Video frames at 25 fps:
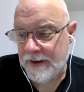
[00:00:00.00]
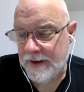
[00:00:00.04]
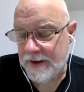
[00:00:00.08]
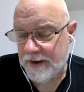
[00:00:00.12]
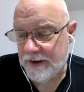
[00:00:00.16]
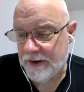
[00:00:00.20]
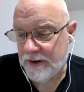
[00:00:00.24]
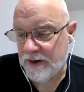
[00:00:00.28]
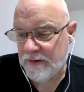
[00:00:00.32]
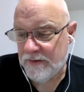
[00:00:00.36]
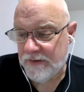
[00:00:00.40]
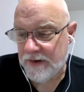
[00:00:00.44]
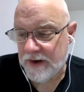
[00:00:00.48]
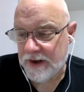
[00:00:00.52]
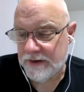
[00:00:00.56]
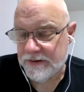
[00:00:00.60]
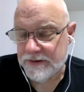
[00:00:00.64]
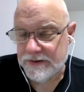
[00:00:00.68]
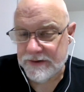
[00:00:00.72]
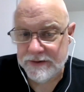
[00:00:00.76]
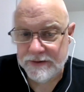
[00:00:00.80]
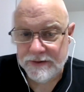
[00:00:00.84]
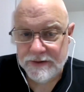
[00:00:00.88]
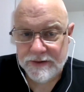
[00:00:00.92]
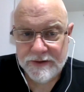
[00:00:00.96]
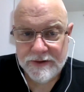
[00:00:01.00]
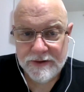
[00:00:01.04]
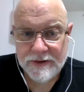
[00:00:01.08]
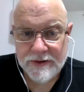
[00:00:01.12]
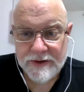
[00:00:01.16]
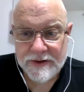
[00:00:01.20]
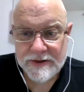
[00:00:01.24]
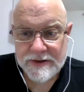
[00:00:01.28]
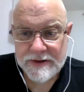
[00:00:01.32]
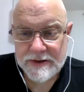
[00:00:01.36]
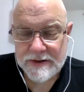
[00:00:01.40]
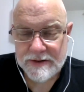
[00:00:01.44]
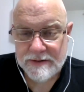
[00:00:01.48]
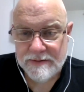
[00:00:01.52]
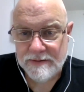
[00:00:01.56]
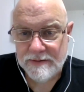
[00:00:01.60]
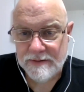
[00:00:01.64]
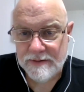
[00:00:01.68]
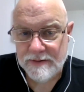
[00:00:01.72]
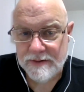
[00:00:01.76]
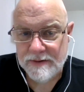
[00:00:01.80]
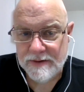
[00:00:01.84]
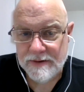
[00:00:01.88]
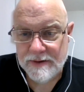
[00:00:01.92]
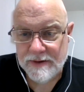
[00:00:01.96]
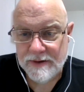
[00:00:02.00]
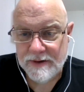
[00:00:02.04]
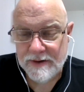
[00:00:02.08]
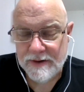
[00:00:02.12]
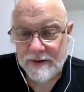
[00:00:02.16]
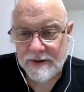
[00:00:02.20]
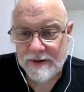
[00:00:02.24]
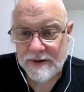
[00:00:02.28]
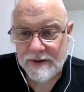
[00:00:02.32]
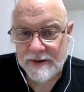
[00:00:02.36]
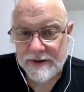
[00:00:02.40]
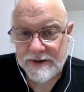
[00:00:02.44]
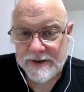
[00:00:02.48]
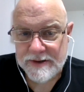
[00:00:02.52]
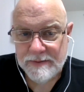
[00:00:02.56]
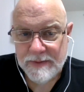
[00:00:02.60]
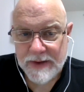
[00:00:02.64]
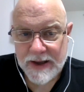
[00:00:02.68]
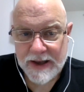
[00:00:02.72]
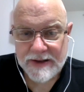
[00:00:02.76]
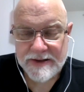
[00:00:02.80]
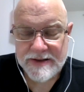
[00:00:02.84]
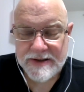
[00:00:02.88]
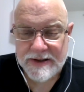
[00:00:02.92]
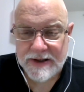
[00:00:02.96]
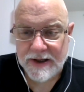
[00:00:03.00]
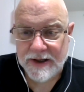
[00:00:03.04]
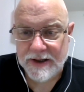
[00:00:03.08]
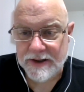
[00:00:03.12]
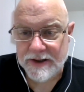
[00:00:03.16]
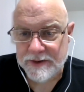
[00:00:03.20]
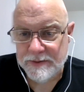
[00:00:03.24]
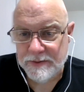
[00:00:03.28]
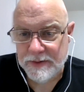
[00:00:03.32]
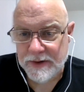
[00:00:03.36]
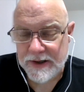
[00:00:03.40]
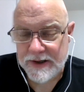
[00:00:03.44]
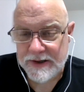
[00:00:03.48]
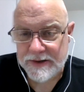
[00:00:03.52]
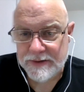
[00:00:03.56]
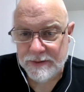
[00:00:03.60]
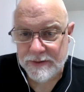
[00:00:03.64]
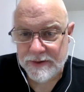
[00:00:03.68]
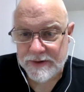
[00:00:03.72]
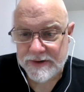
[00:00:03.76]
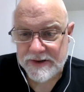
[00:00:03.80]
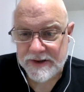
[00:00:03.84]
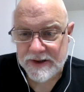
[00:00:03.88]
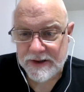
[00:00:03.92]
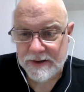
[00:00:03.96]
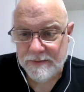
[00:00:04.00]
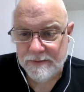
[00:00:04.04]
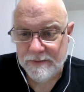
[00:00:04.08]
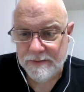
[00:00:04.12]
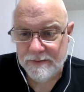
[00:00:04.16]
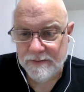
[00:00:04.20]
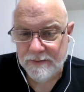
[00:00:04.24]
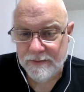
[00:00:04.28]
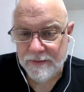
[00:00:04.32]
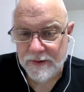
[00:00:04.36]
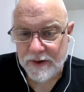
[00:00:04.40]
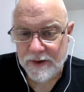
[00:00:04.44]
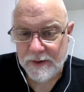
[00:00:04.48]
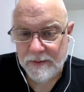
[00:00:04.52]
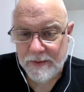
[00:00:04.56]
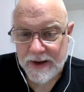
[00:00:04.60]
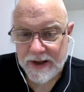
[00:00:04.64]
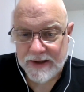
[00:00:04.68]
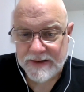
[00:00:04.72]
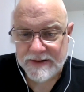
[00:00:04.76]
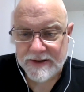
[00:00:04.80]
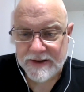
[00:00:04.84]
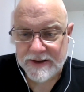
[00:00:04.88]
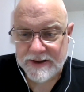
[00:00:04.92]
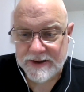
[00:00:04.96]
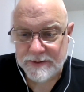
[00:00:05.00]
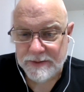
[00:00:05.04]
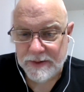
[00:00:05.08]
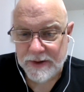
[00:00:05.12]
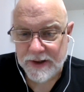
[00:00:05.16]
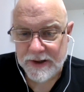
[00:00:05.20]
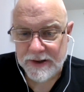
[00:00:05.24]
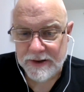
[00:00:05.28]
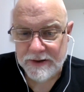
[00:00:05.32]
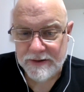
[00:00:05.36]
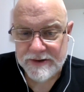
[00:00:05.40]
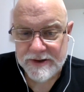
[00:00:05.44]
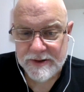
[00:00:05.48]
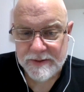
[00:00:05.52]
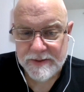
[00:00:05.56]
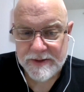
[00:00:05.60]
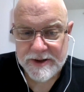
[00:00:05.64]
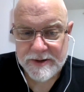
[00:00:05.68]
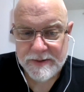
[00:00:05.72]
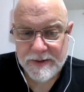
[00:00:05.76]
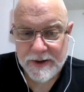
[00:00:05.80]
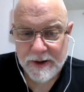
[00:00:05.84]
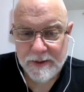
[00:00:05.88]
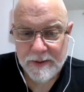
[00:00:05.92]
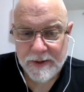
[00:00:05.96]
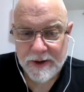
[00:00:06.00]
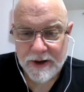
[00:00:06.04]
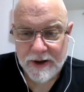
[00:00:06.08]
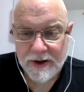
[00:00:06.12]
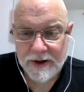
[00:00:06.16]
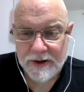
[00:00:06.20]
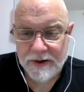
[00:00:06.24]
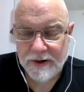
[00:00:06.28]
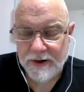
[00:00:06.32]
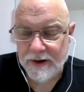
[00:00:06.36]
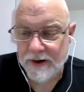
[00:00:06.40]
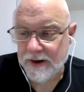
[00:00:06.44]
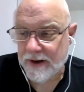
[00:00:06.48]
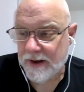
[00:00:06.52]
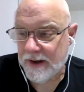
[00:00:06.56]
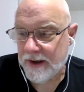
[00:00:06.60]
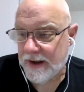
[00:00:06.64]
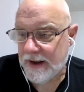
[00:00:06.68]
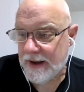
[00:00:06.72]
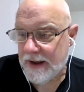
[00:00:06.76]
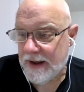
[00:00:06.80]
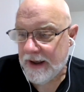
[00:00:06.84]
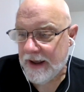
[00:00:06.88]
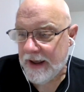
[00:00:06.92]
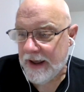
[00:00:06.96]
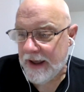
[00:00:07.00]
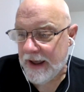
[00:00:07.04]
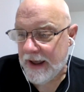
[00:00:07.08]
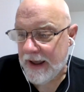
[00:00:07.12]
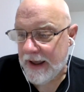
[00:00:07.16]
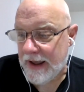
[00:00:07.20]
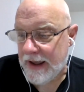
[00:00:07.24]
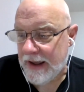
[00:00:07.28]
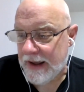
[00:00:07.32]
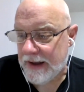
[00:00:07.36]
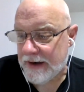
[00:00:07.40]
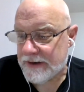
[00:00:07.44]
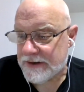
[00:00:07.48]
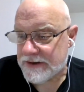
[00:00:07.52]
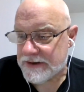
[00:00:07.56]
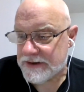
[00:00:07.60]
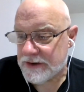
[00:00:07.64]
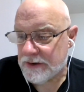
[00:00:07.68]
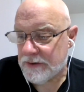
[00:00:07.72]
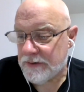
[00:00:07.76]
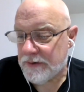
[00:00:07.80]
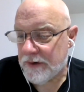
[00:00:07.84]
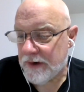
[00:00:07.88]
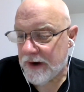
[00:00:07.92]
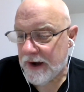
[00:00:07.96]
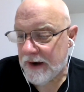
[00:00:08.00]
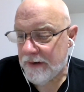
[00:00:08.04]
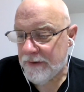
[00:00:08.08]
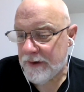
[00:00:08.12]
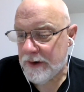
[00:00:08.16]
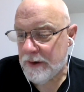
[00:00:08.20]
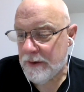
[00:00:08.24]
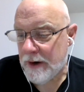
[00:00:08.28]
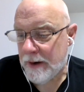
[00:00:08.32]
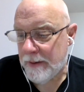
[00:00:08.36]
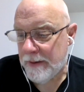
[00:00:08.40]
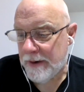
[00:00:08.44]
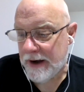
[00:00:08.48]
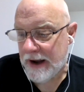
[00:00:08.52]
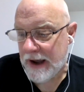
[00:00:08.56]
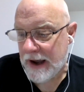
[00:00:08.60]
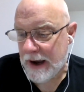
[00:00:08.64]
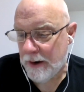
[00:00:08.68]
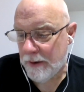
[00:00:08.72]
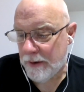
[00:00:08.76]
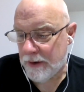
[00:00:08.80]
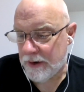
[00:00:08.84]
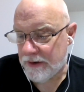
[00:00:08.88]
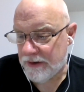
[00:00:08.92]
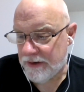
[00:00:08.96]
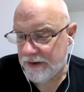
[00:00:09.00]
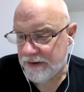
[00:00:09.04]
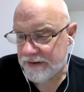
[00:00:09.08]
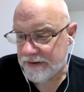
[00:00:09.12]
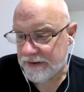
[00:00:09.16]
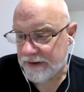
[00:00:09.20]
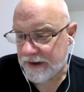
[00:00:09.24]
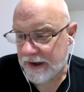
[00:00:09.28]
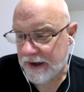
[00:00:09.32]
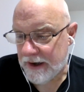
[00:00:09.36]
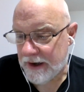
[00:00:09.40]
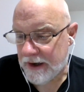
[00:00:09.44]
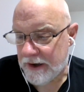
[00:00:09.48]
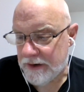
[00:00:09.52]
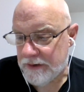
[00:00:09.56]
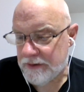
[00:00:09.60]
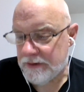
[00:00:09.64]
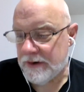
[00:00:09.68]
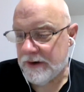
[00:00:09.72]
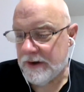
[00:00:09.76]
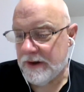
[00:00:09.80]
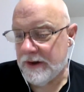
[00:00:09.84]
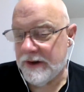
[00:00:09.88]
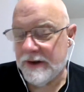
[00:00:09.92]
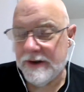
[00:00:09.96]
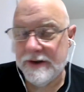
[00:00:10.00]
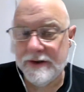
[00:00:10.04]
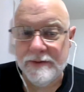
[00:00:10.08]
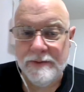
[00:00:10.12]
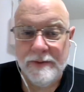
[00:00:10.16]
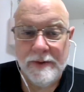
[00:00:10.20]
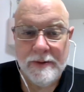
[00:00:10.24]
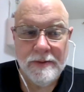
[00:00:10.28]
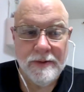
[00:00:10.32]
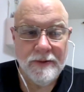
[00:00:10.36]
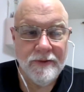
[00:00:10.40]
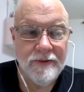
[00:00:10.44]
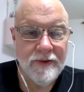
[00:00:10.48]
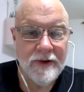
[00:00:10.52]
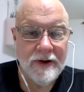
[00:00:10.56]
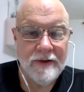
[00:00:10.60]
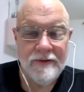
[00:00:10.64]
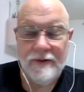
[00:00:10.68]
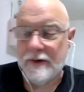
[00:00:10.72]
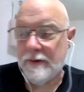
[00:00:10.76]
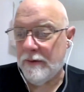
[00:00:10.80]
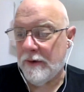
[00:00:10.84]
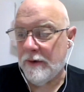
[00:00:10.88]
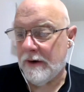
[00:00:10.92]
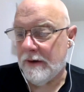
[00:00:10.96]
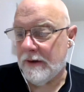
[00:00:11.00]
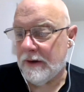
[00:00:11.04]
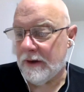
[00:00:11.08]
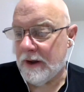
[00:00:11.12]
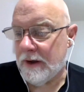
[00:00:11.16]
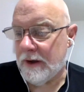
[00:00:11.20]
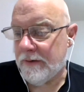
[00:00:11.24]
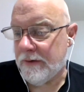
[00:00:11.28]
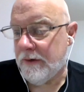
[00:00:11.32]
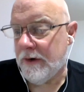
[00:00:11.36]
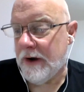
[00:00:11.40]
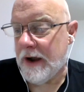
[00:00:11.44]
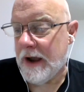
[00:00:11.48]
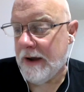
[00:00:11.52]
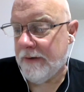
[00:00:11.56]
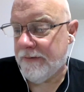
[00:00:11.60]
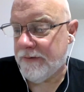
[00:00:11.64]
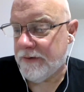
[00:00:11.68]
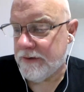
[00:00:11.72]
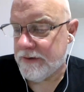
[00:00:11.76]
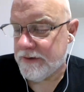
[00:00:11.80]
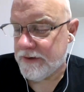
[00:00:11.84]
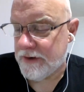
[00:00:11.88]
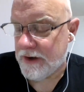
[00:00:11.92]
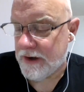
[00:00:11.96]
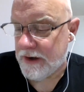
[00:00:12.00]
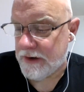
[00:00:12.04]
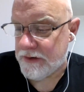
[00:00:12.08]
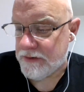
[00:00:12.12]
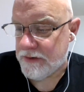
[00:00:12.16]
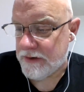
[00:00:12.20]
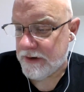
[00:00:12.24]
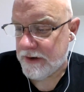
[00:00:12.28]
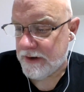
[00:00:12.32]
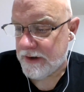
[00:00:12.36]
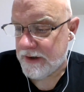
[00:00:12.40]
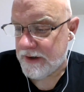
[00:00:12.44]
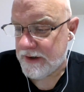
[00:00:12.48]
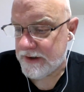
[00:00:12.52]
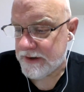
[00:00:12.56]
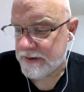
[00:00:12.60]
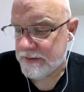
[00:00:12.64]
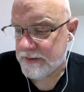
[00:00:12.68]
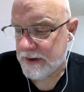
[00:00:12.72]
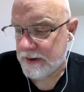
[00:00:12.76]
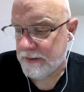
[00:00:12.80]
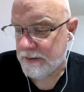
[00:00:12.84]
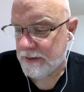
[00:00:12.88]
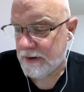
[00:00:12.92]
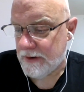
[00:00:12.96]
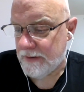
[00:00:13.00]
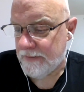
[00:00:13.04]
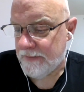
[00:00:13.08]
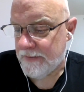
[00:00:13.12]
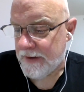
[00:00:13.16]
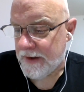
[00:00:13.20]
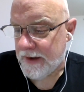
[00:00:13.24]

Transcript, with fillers: You know, follows her to this this mad scientist place where he's where the mad scientist is planning to do some experiment on her. And so for every Robert Howard, there's like a hundred of these people. For every Lovecraft, there's a hundred of these people.